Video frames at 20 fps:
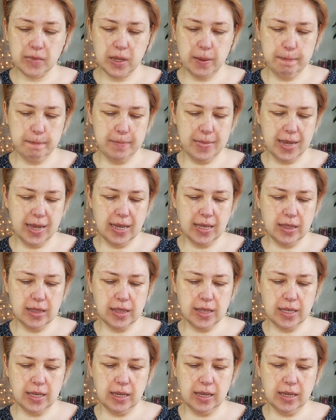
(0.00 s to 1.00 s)
main
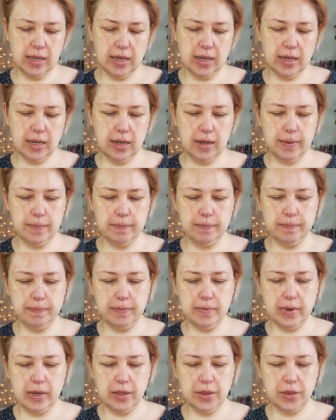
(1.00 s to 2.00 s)
thing.
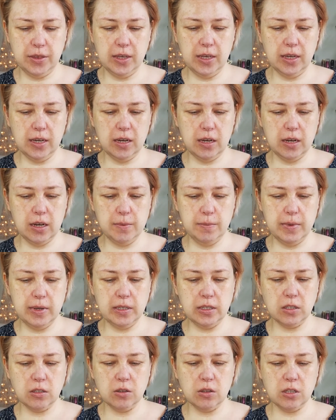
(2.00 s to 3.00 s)
I think I
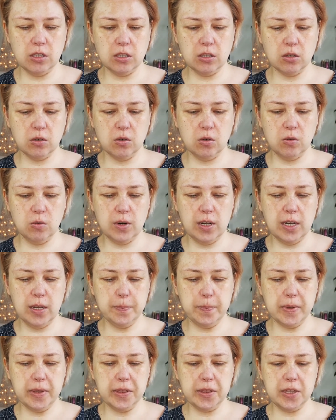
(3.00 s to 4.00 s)
mentioned this already,
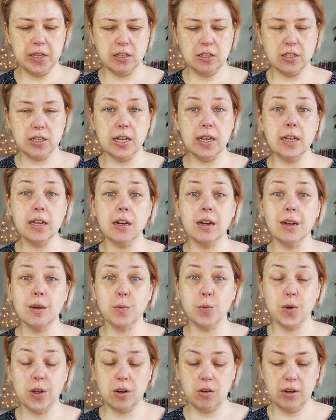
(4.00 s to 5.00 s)
but the shade
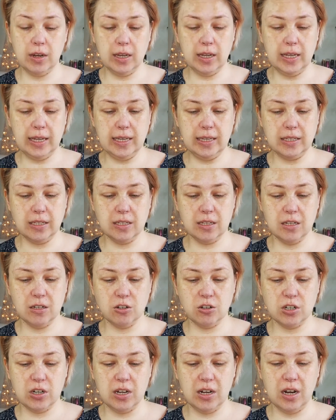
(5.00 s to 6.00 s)
I'm wearing is
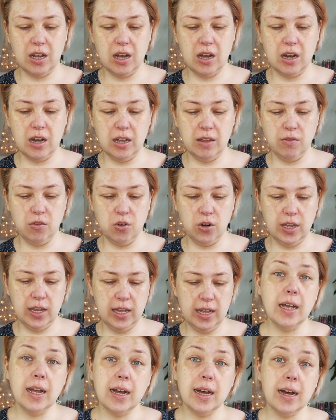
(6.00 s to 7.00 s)
Shell Ivory.